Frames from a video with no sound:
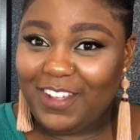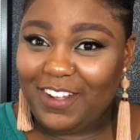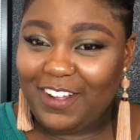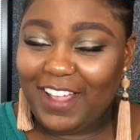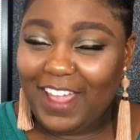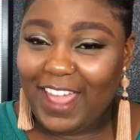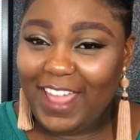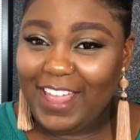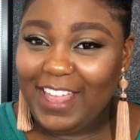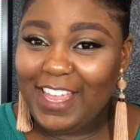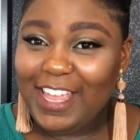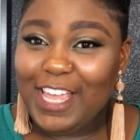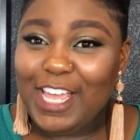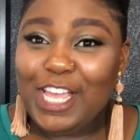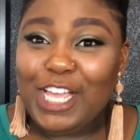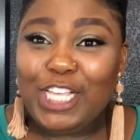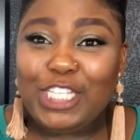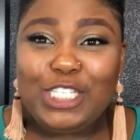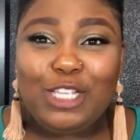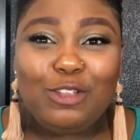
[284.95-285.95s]
Okay,
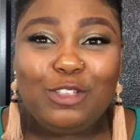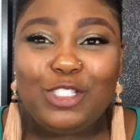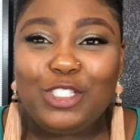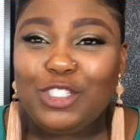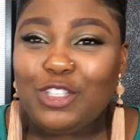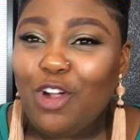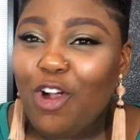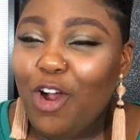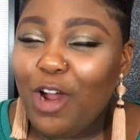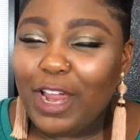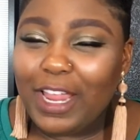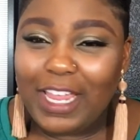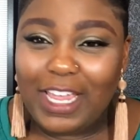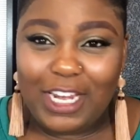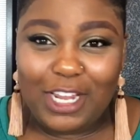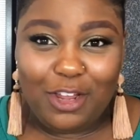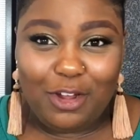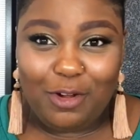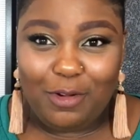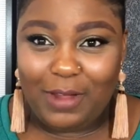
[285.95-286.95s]
so start
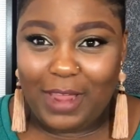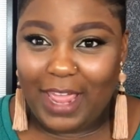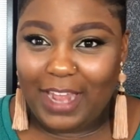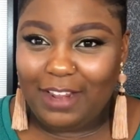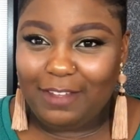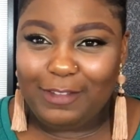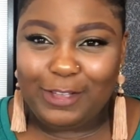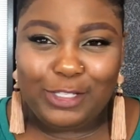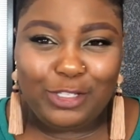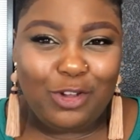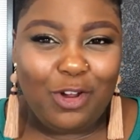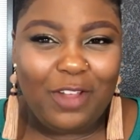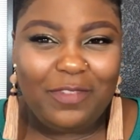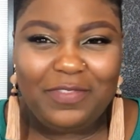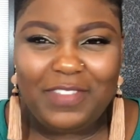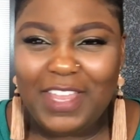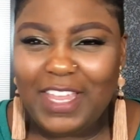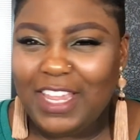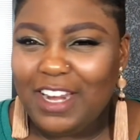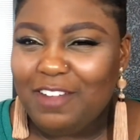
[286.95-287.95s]
getting creative and
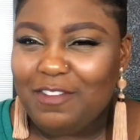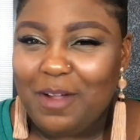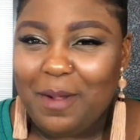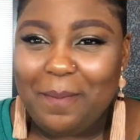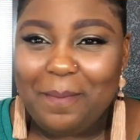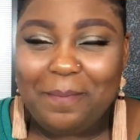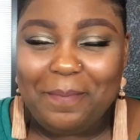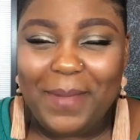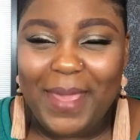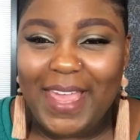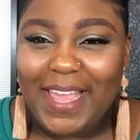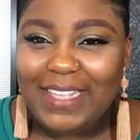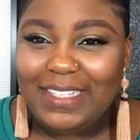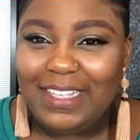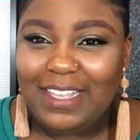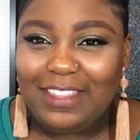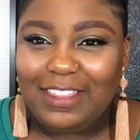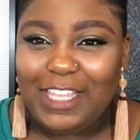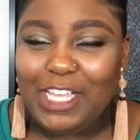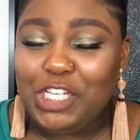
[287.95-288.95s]
start thinking of
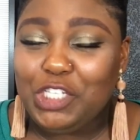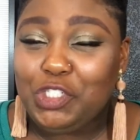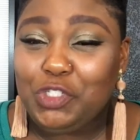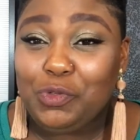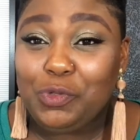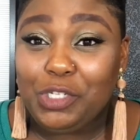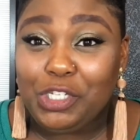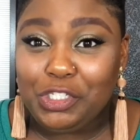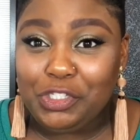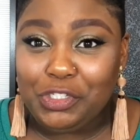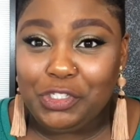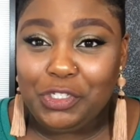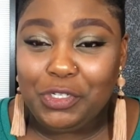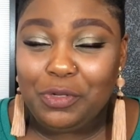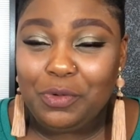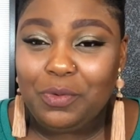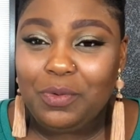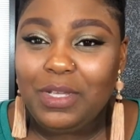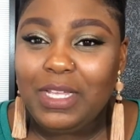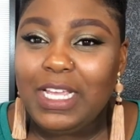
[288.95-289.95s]
amazing things you can
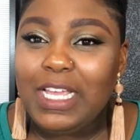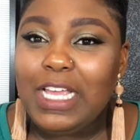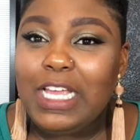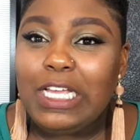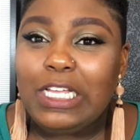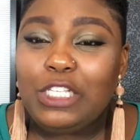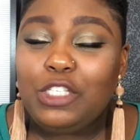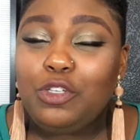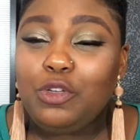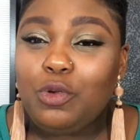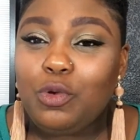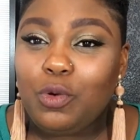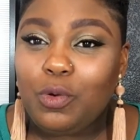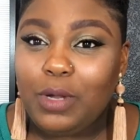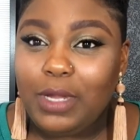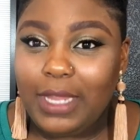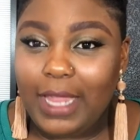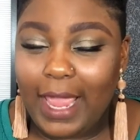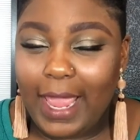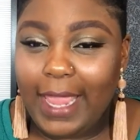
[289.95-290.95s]
do to
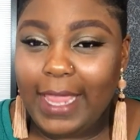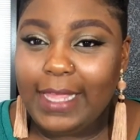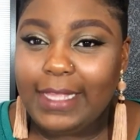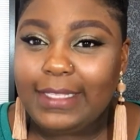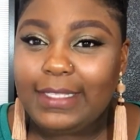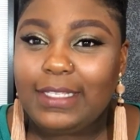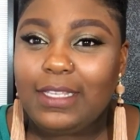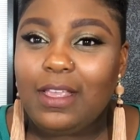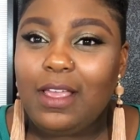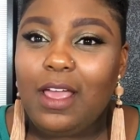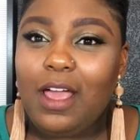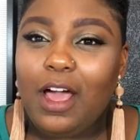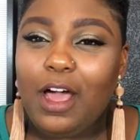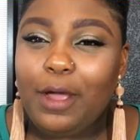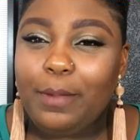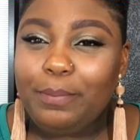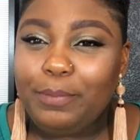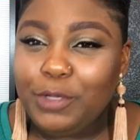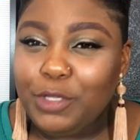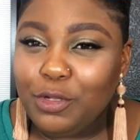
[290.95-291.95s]
create
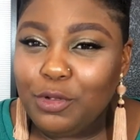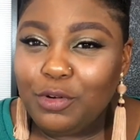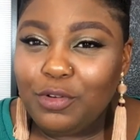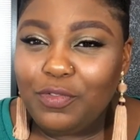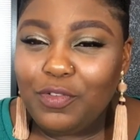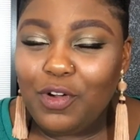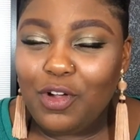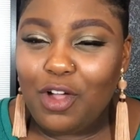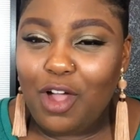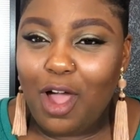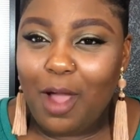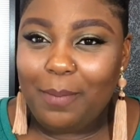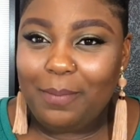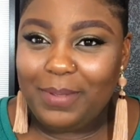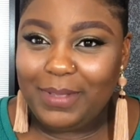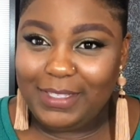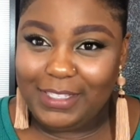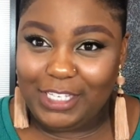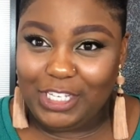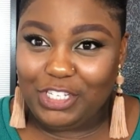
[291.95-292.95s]
a beautiful
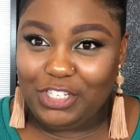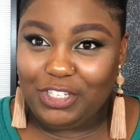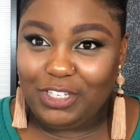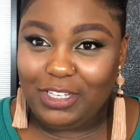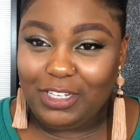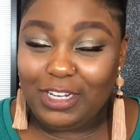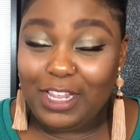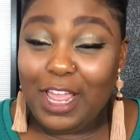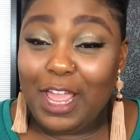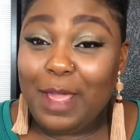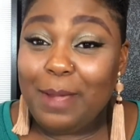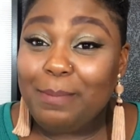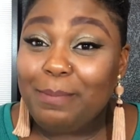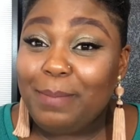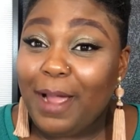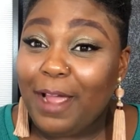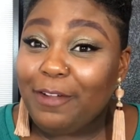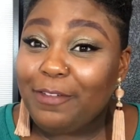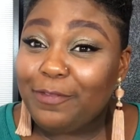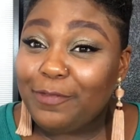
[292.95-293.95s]
composition
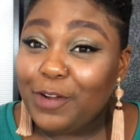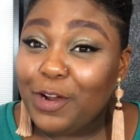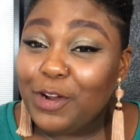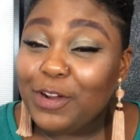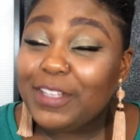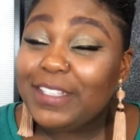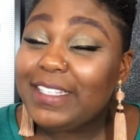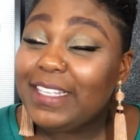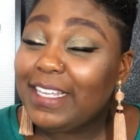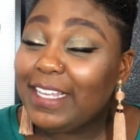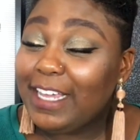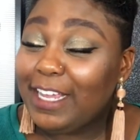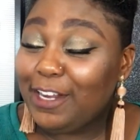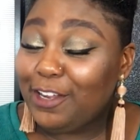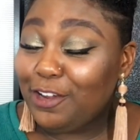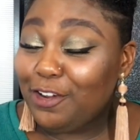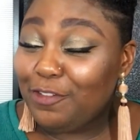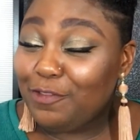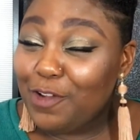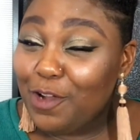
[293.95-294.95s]
by first
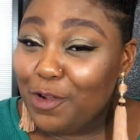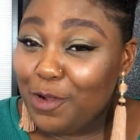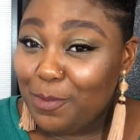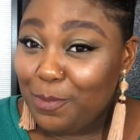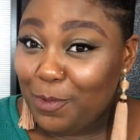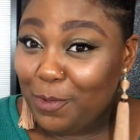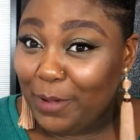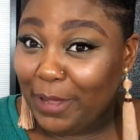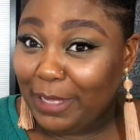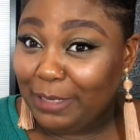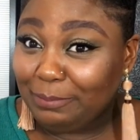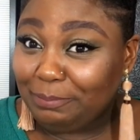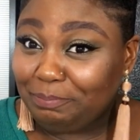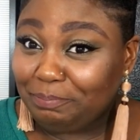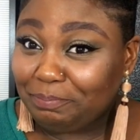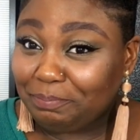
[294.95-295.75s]
getting your focal point,